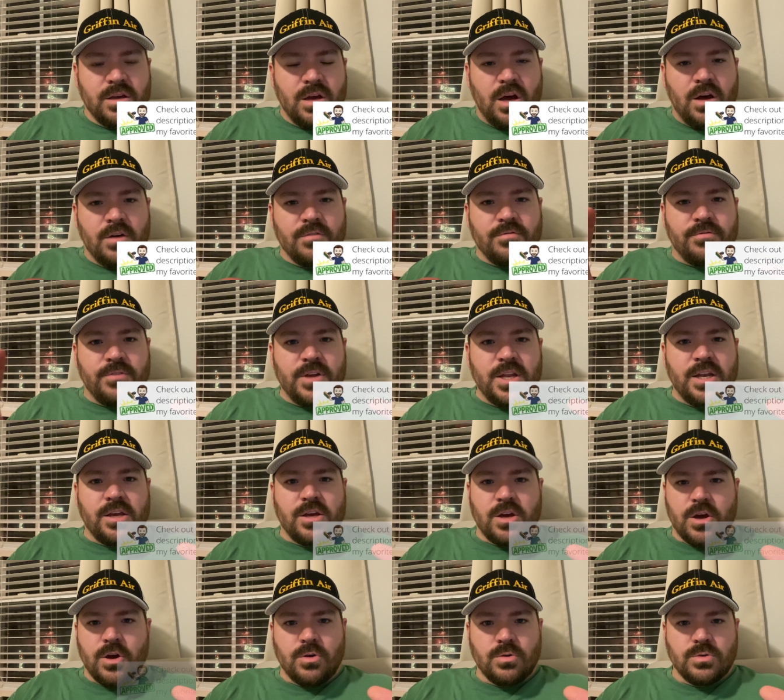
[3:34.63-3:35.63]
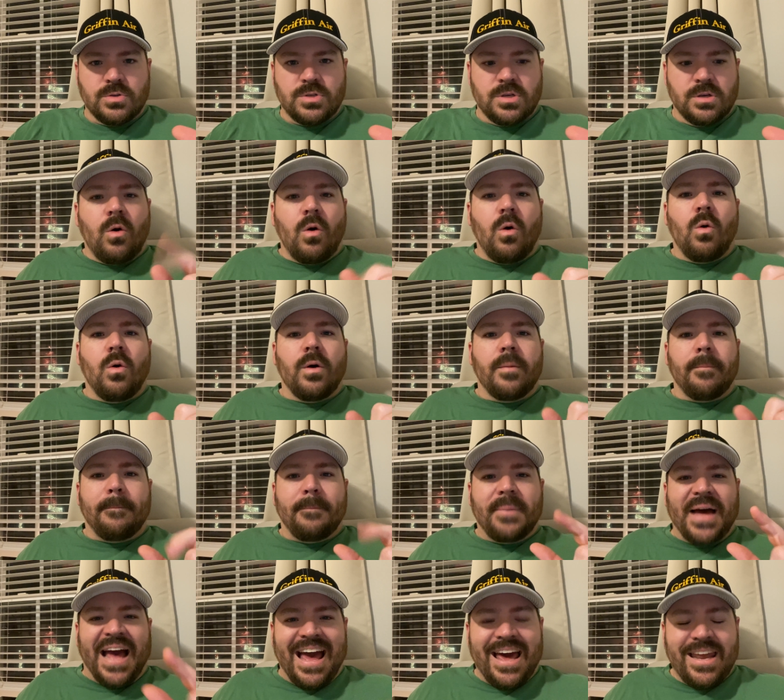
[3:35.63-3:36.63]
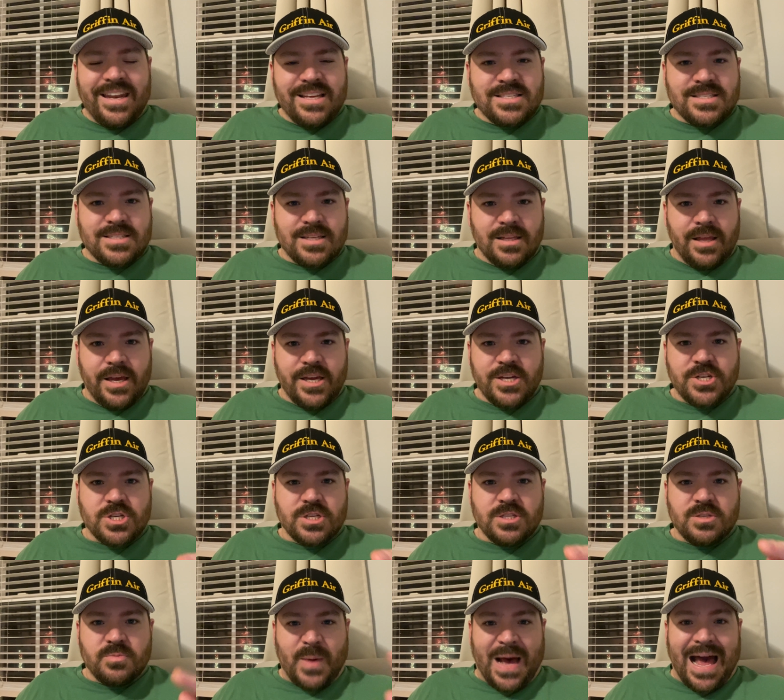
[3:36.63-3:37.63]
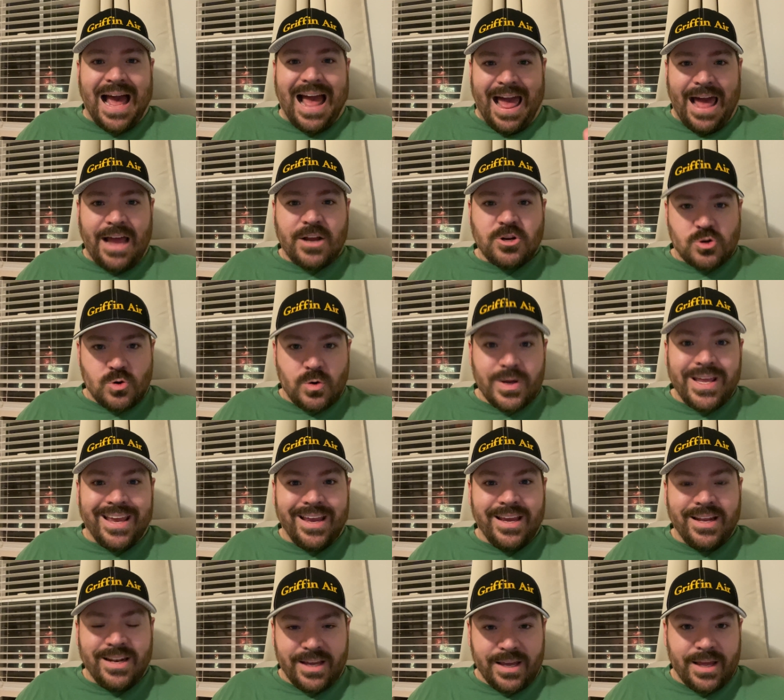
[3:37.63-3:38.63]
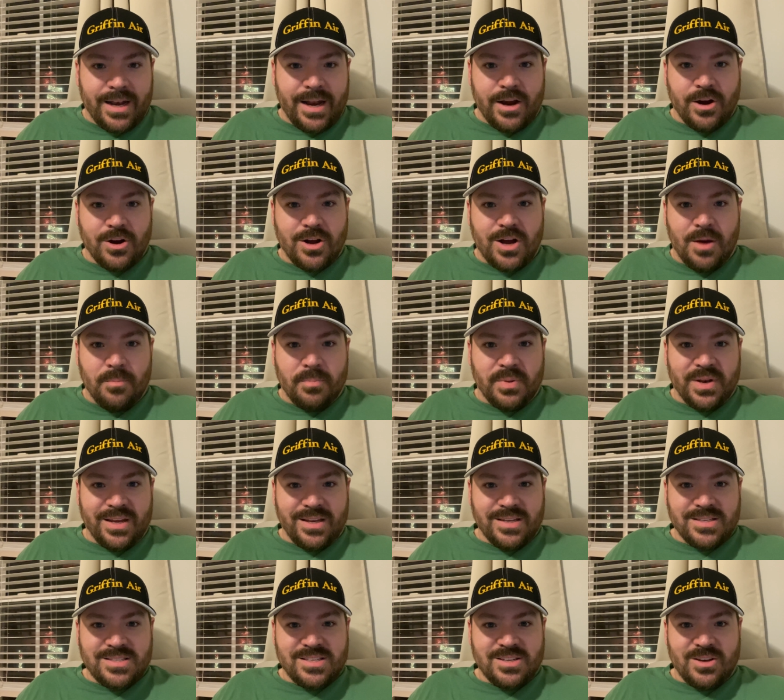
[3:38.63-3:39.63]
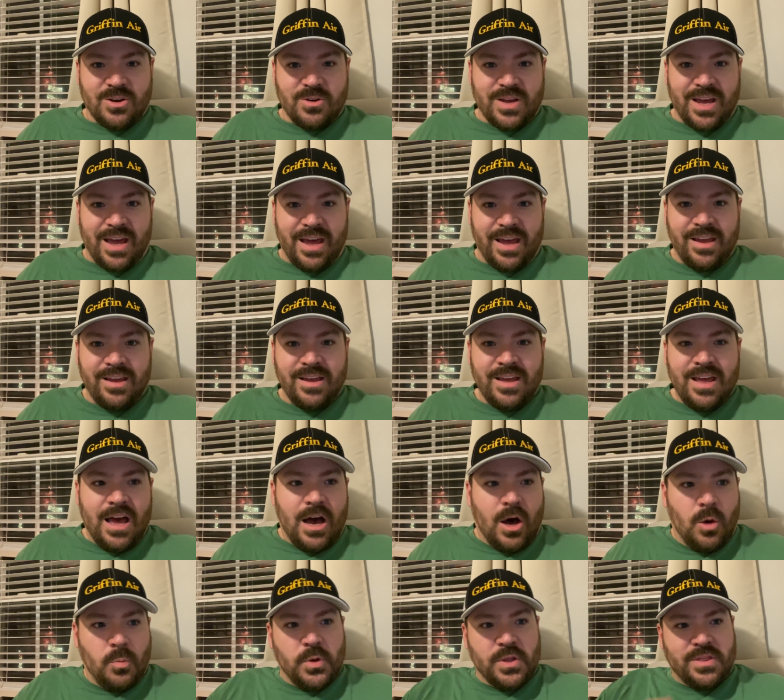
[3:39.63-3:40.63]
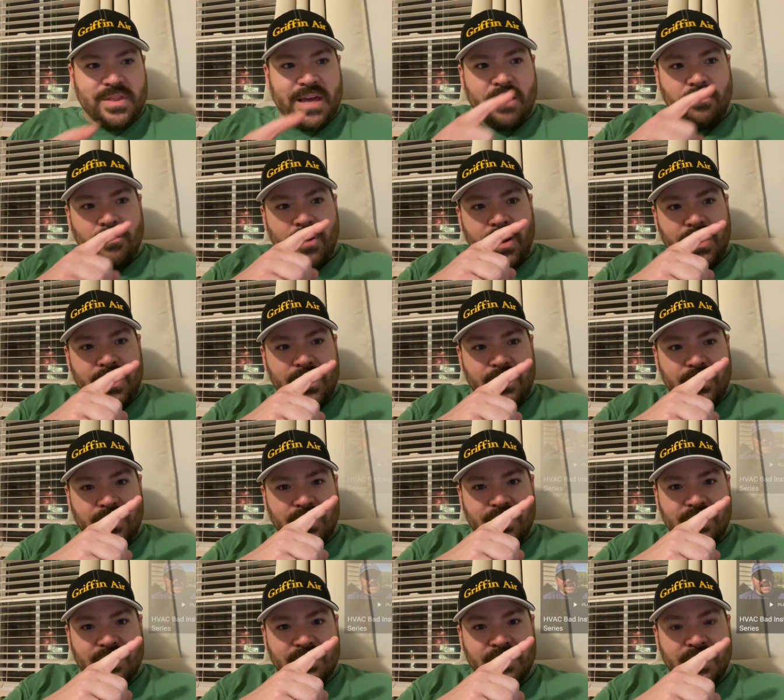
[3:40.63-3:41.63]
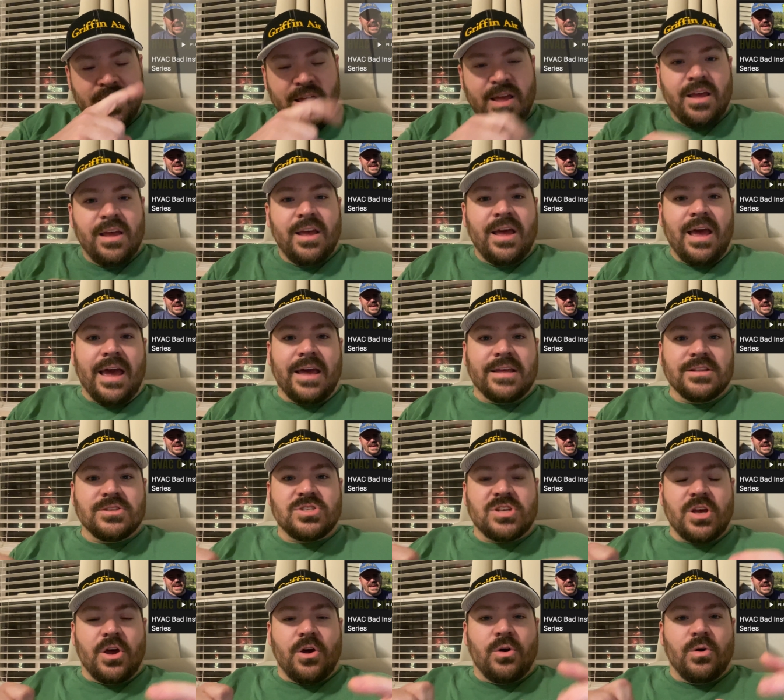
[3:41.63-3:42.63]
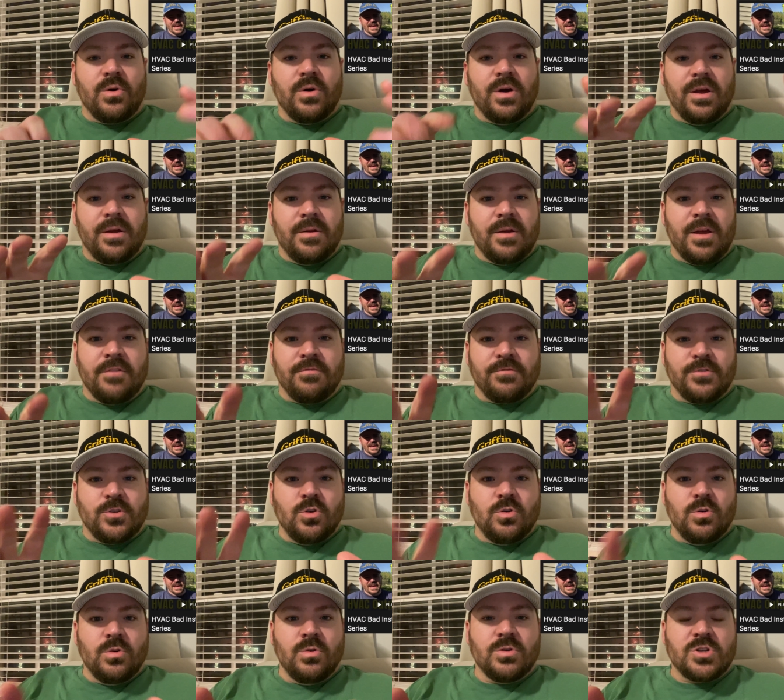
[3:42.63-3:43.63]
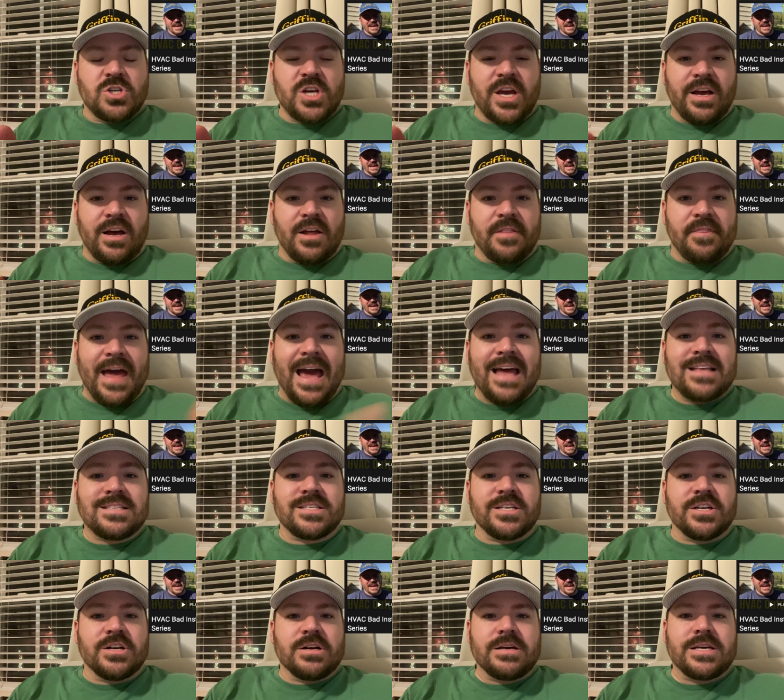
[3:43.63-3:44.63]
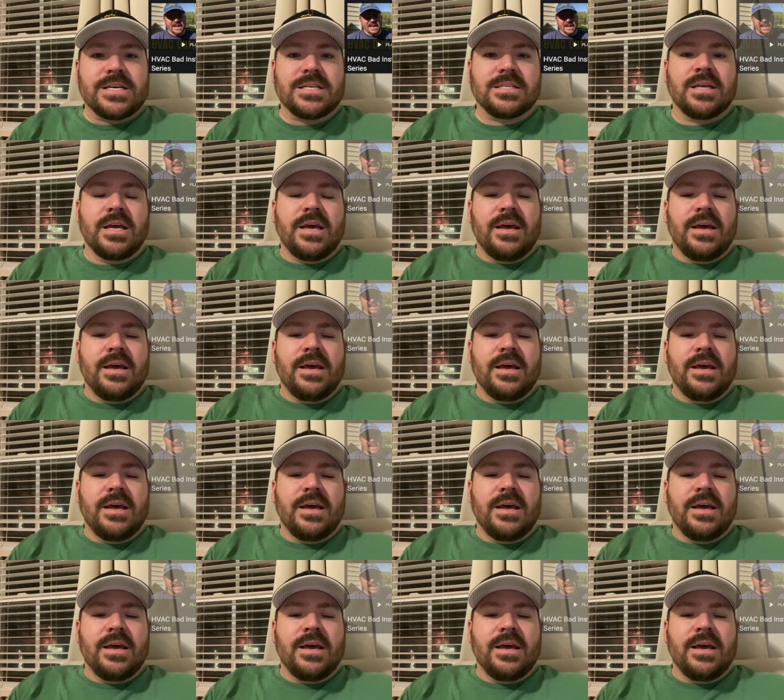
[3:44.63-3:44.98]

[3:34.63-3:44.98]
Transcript: of videos on bad installations by actual heating and air companies. Okay. I'll put that right here. And so if you check out that series,